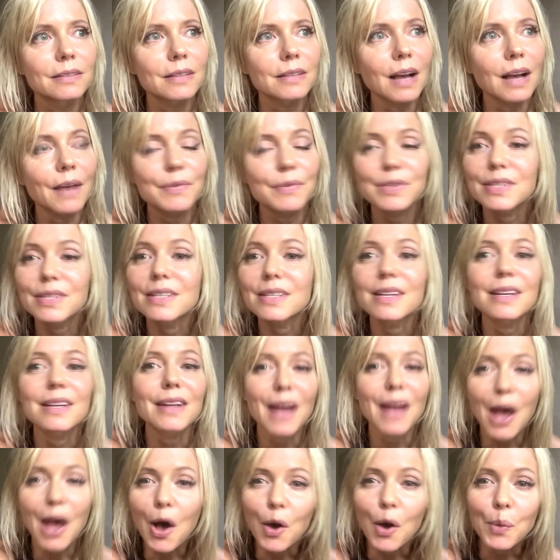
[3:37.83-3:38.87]
obviously
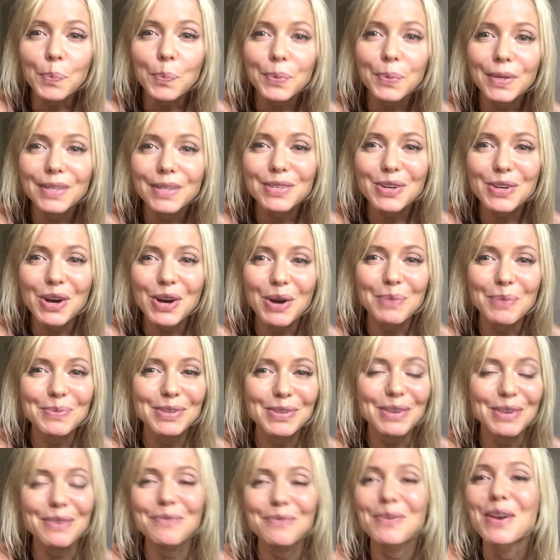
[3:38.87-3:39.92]
didn't help in
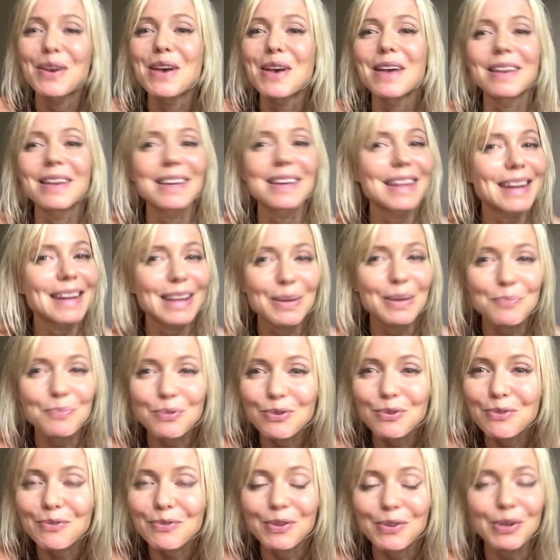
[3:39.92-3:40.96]
terms of needing
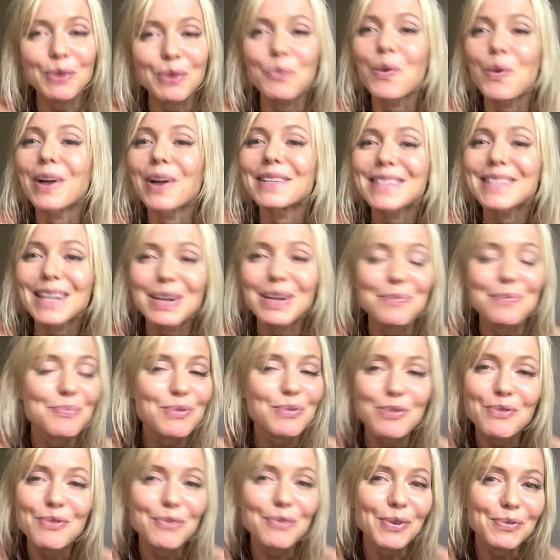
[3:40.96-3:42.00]
approval or wanting
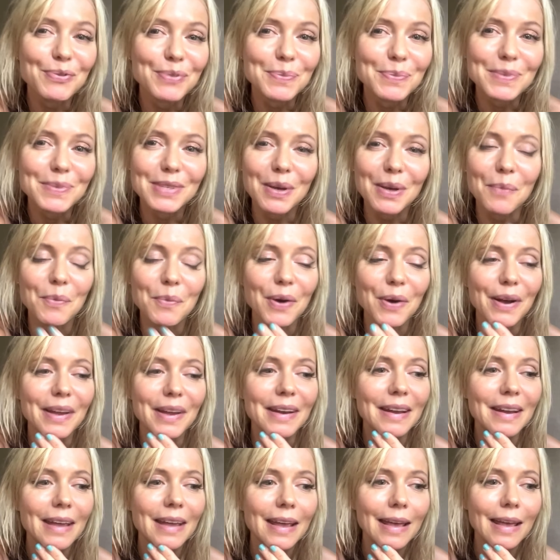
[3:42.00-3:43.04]
approval from
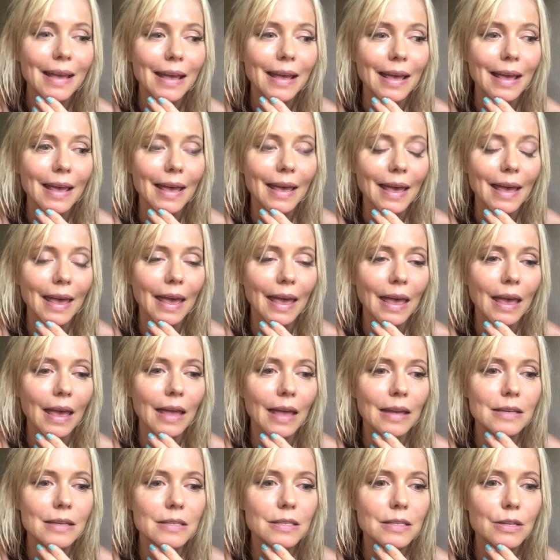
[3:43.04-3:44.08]
someone.
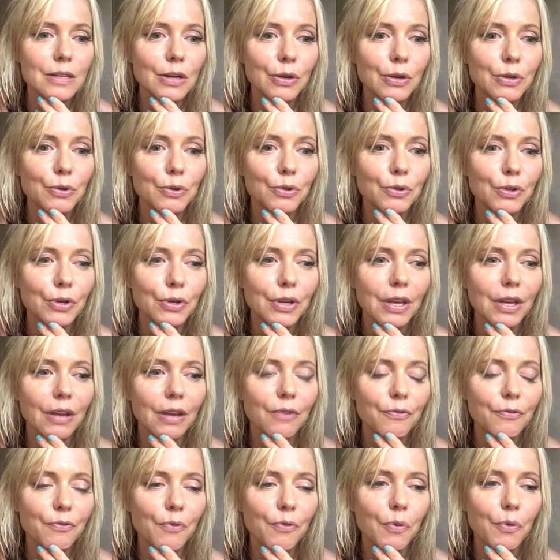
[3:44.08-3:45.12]
And you're
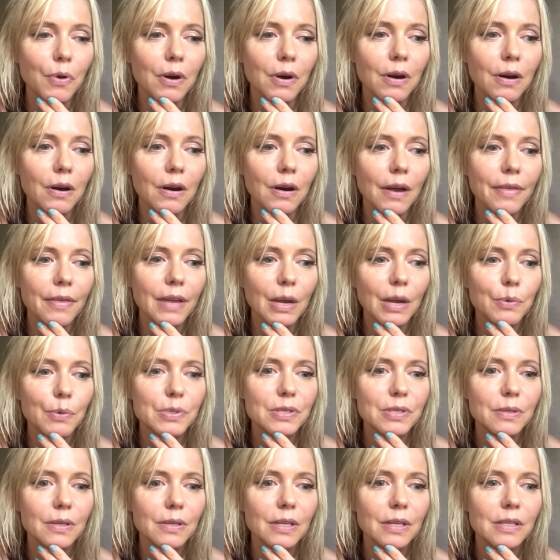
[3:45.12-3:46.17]
looking for, I think I
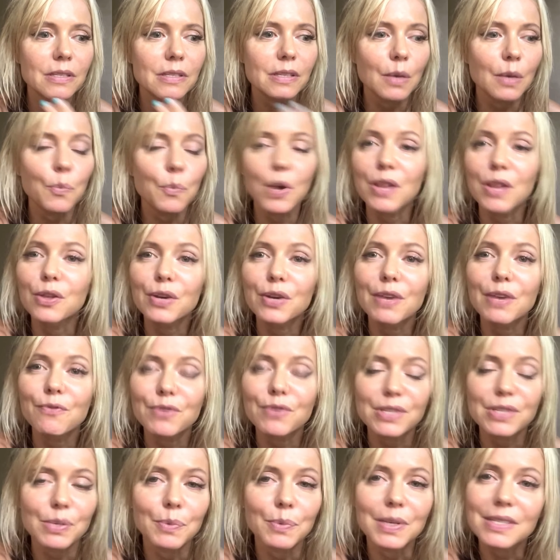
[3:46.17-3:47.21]
was in some way looking
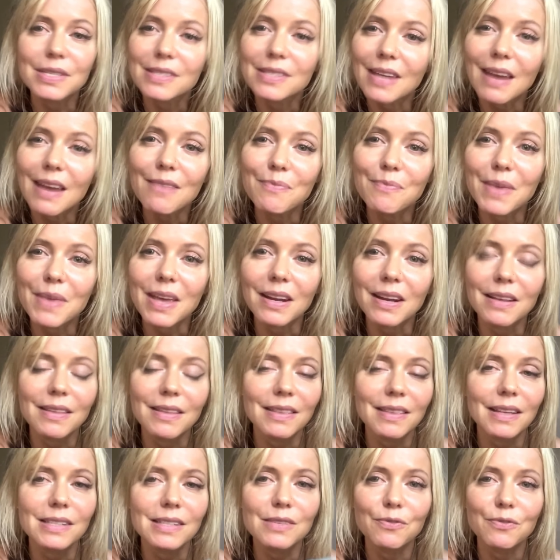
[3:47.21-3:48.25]
for someone to save me, and I
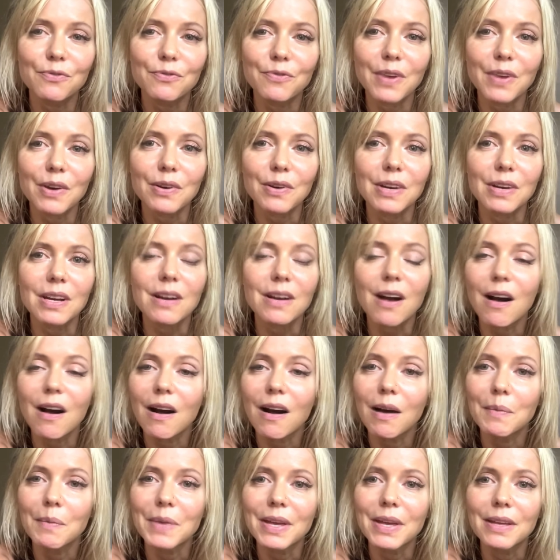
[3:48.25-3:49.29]
think that's a very
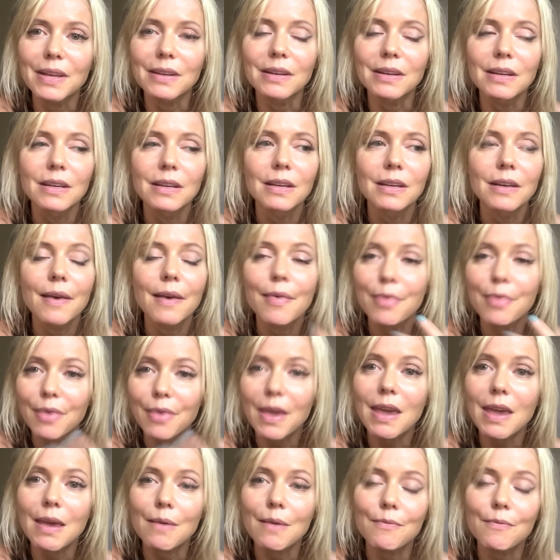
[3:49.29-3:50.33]
common
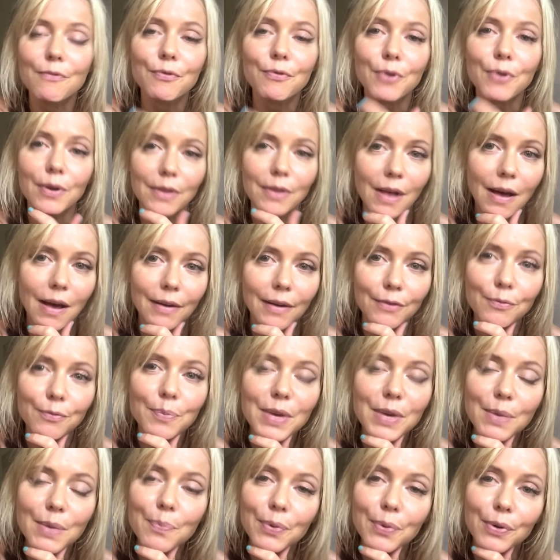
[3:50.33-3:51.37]
theme for a lot of
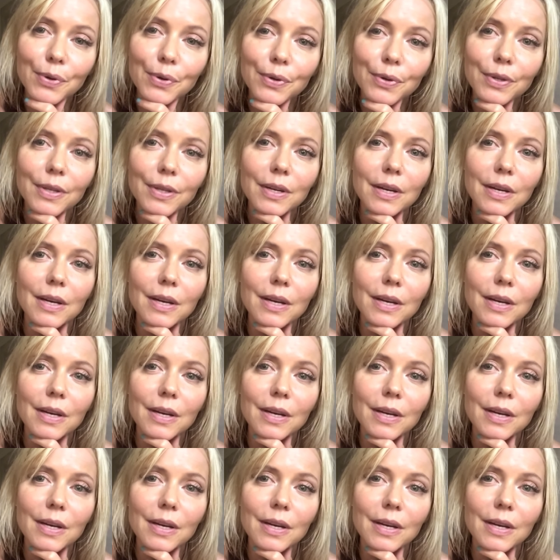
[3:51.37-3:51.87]
people,